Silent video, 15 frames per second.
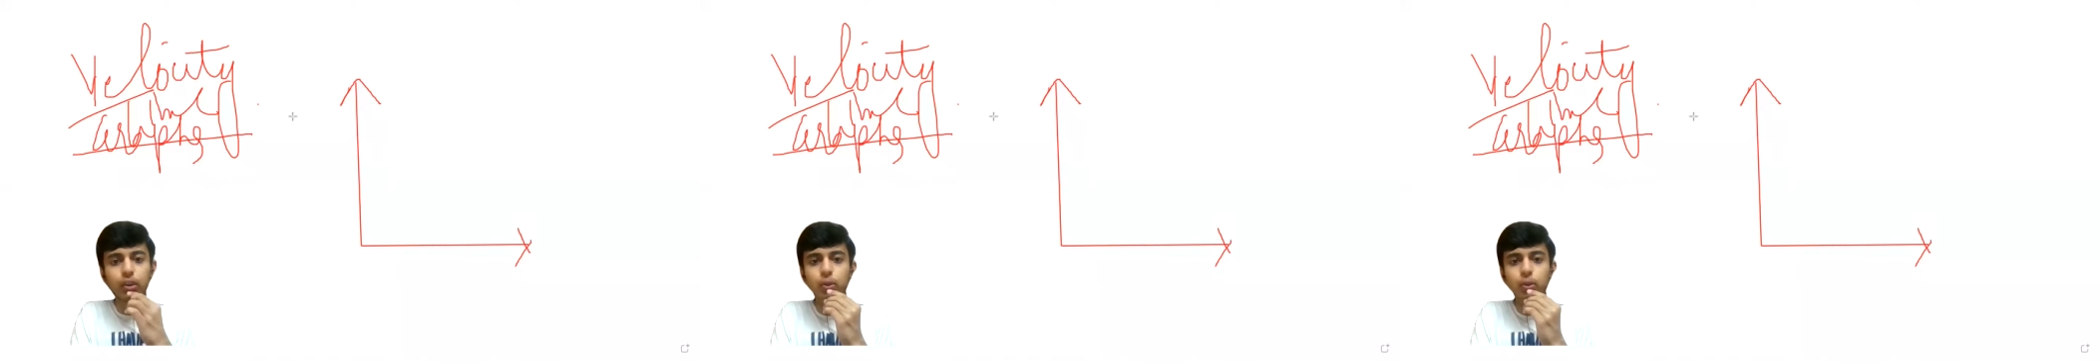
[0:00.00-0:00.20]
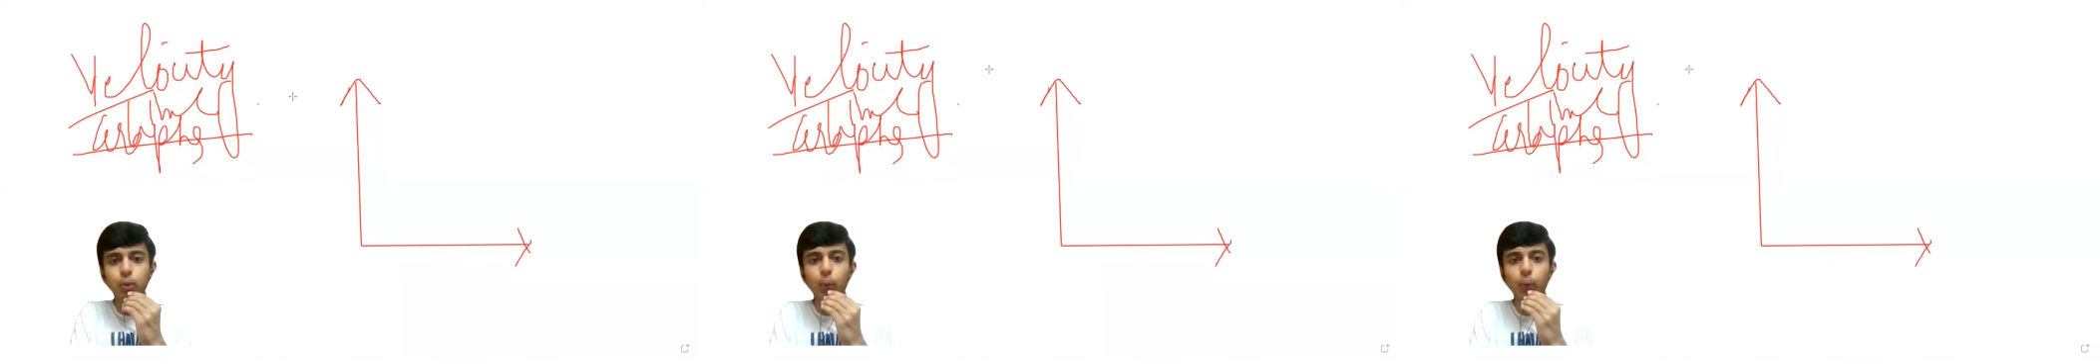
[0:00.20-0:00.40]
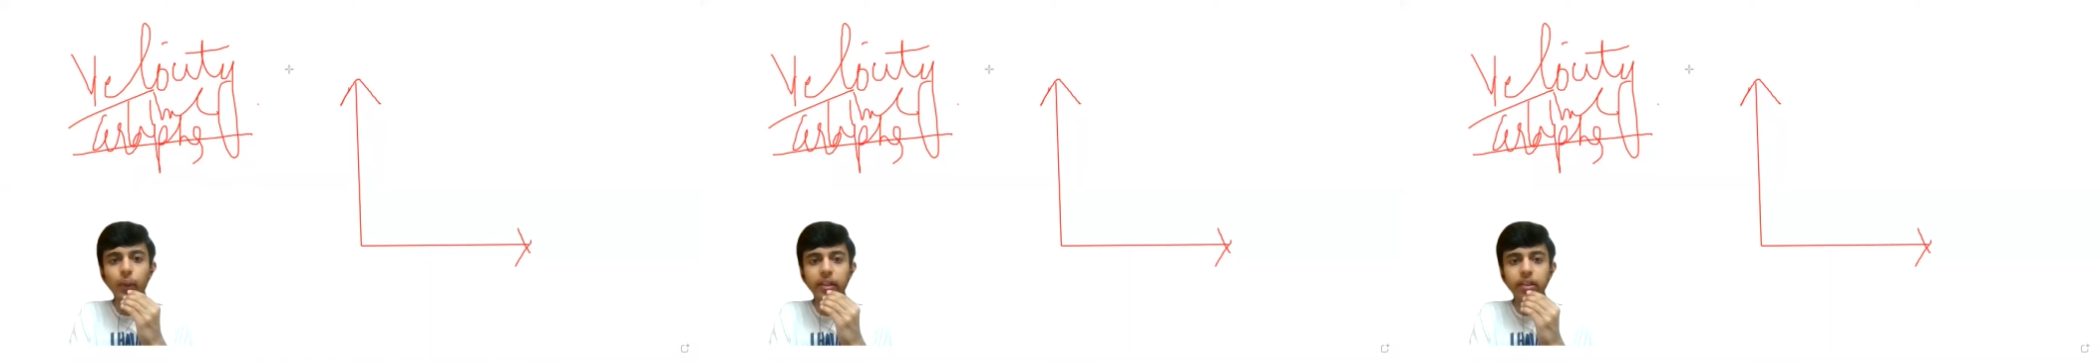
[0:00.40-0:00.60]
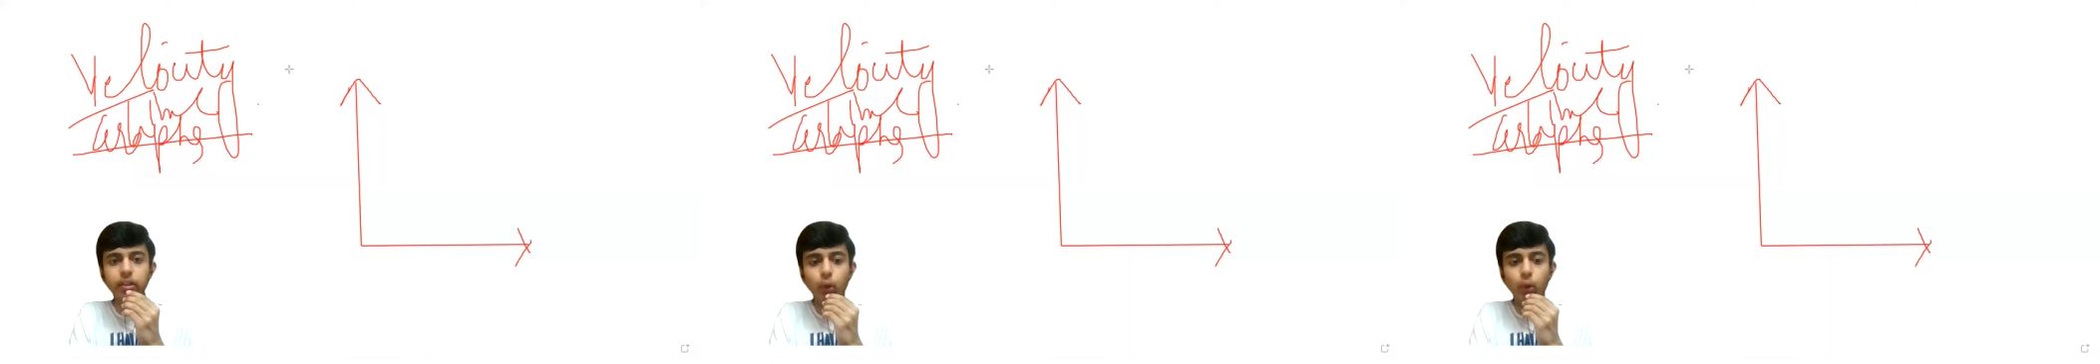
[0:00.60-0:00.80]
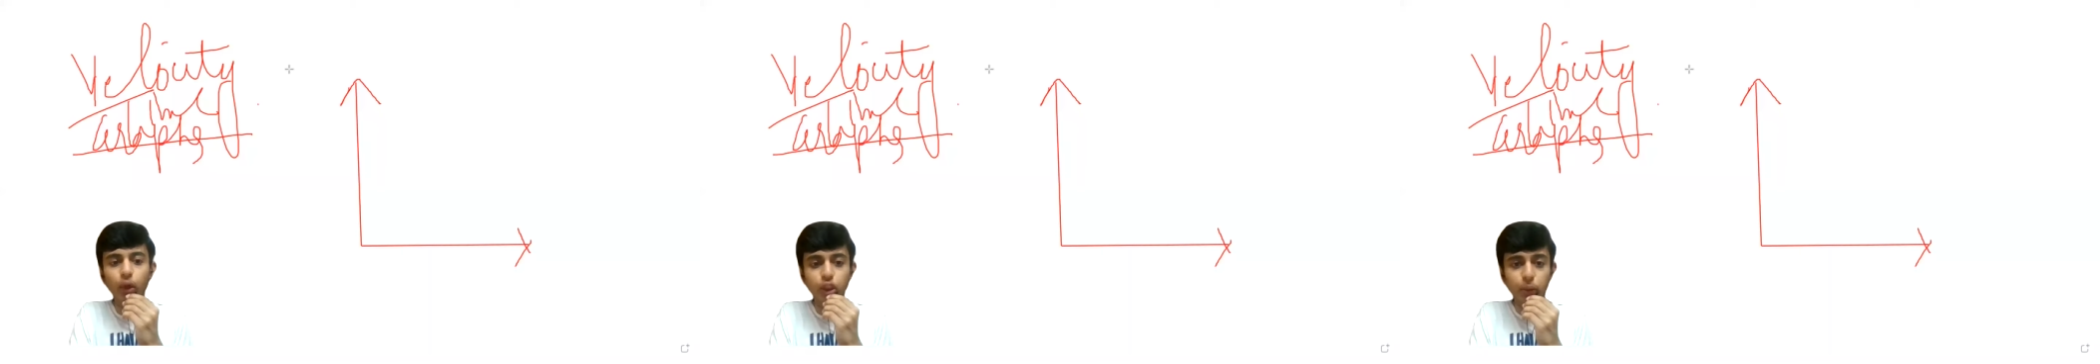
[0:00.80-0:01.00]
So it is
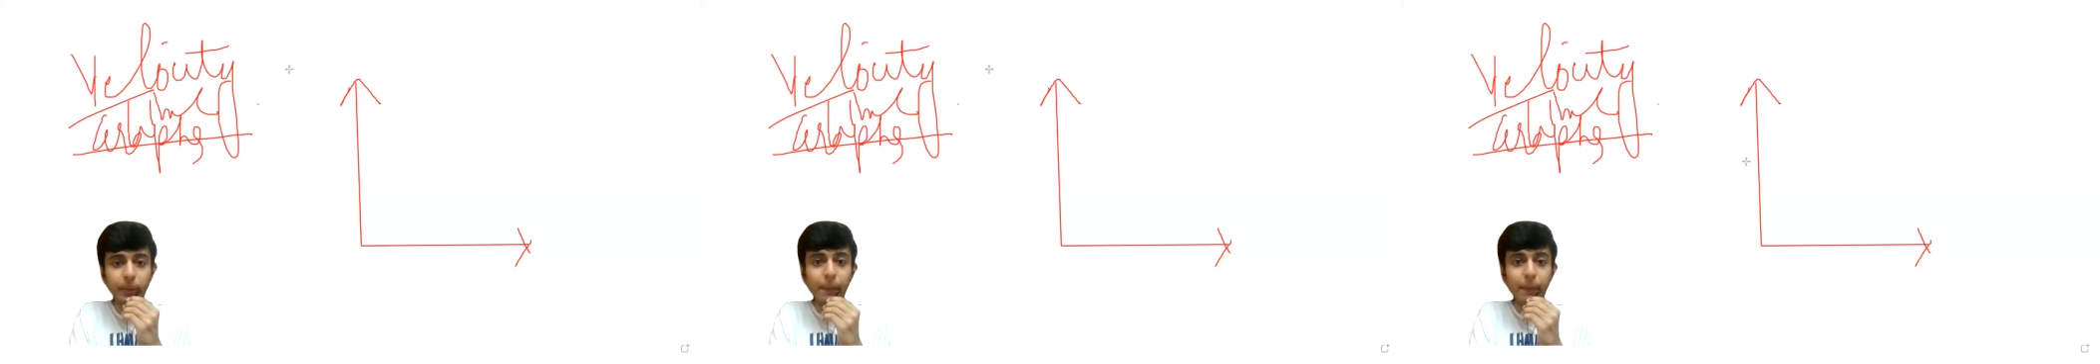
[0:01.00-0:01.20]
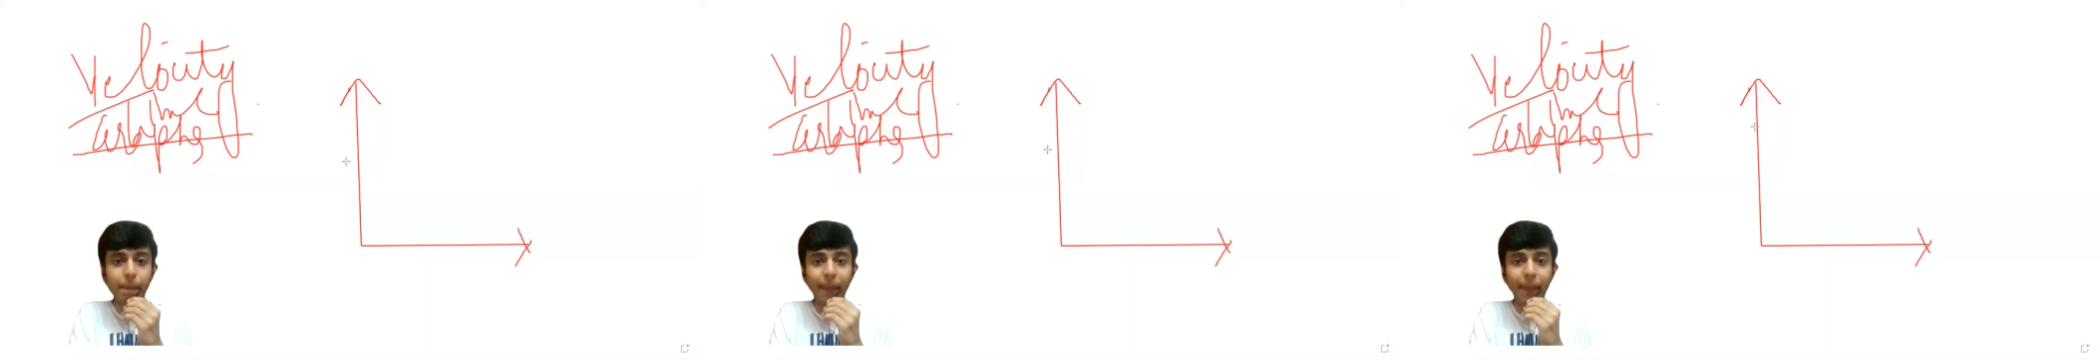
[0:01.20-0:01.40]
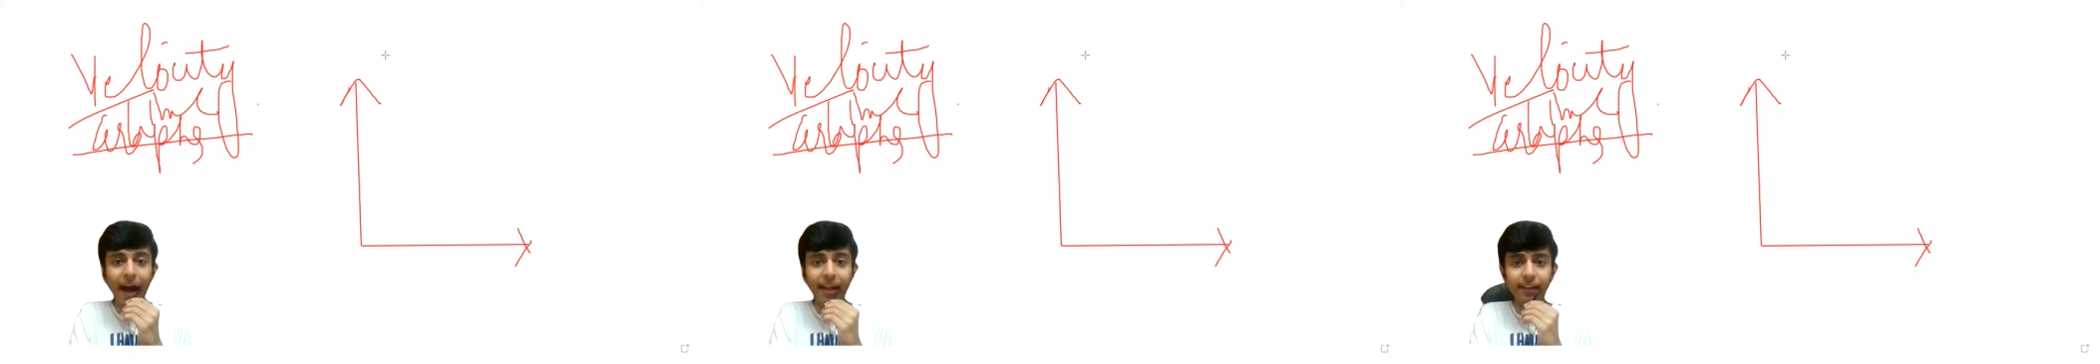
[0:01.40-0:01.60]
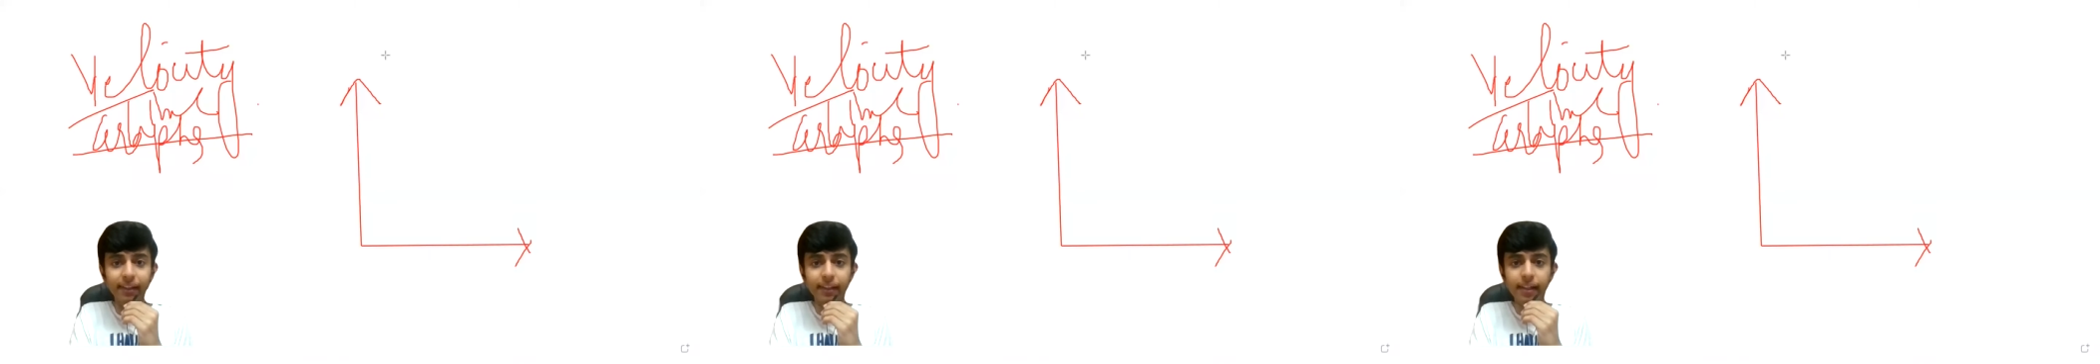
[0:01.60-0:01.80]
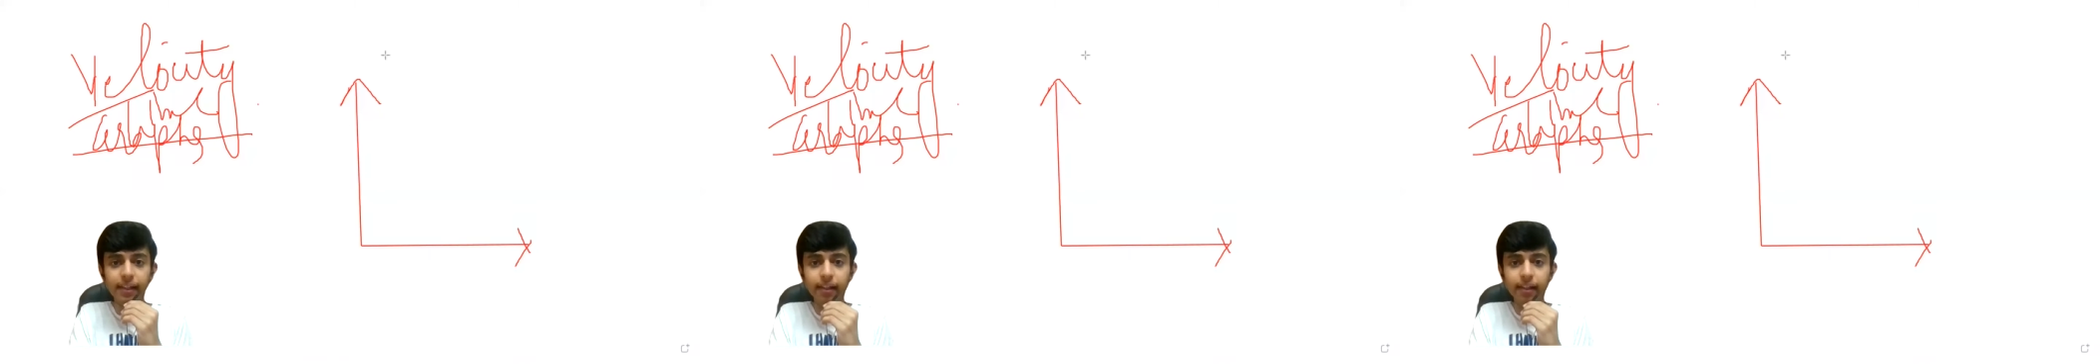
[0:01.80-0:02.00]
going to be
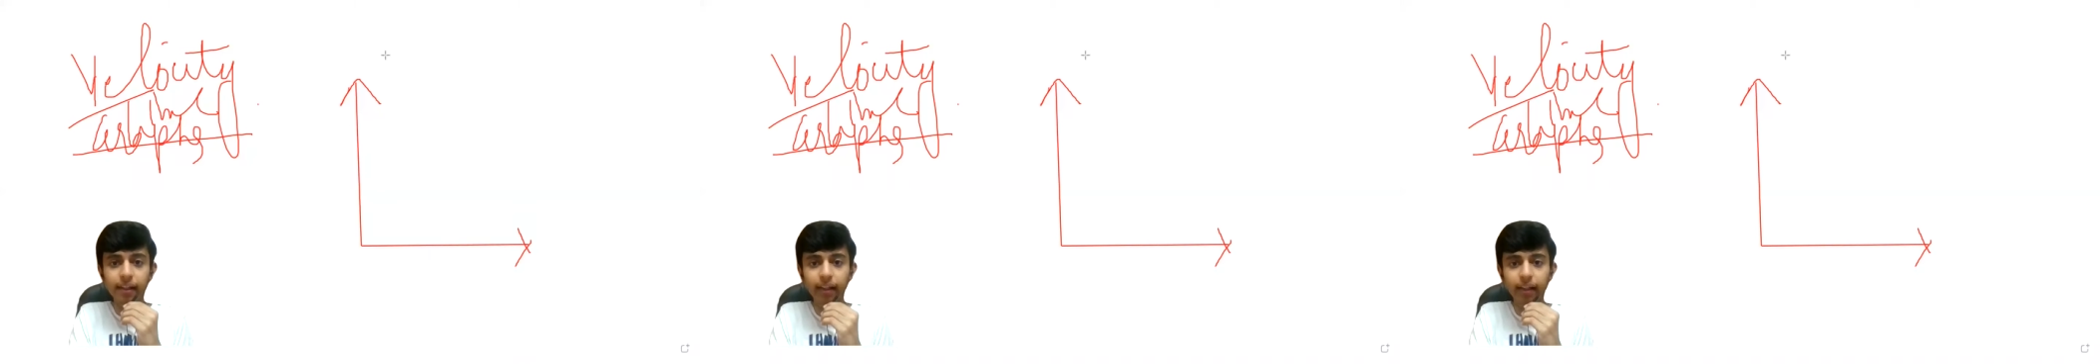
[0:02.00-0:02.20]
parallel.